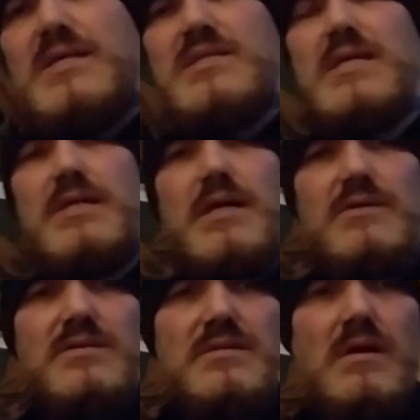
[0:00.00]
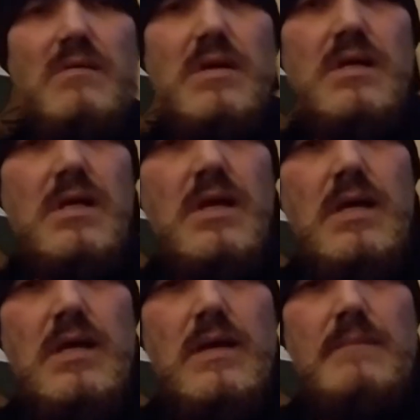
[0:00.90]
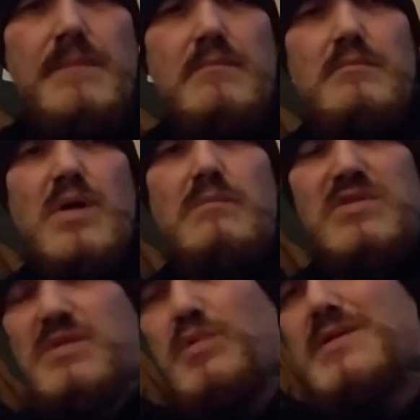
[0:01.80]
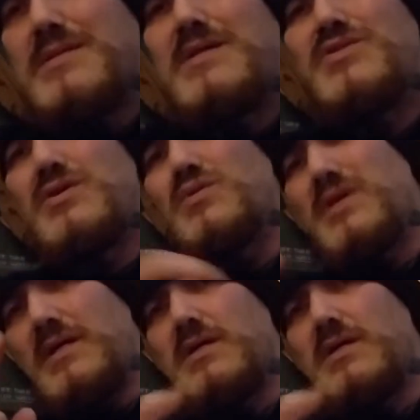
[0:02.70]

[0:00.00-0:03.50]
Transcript: 10 years or so. But Mr. President, you're doing a good